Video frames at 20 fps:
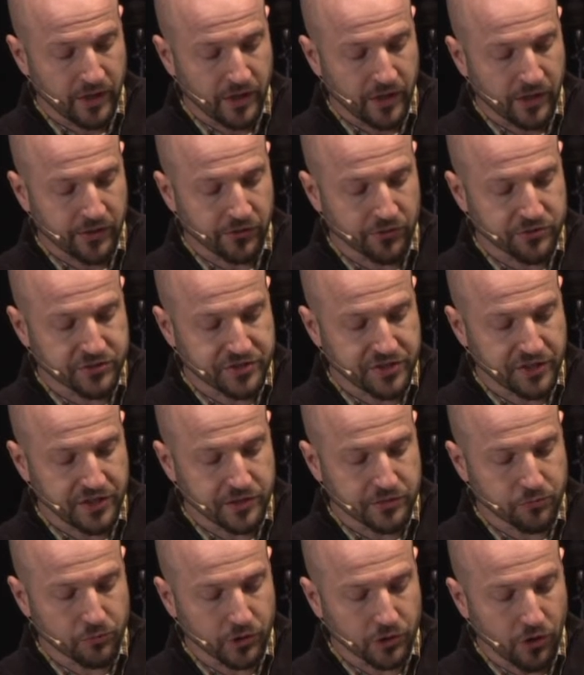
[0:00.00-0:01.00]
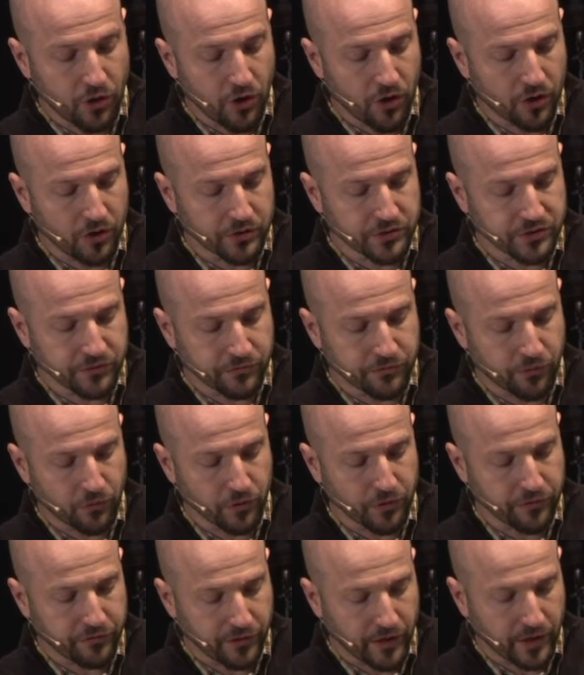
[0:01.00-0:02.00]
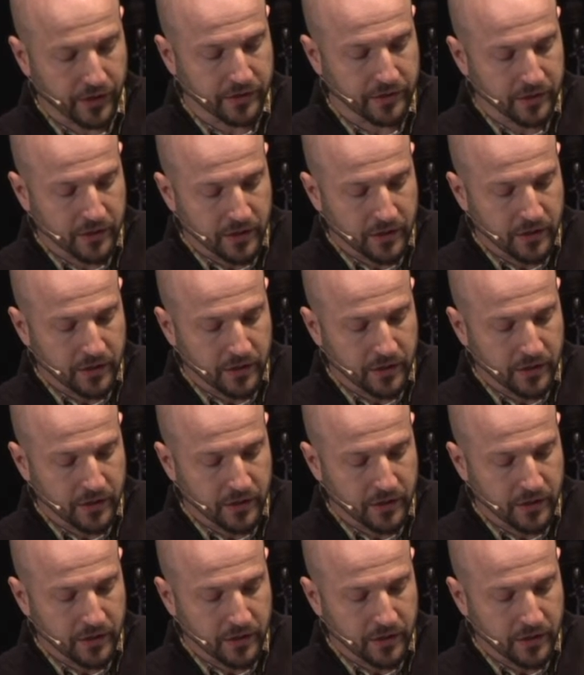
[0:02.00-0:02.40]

and their cities were large and fortified.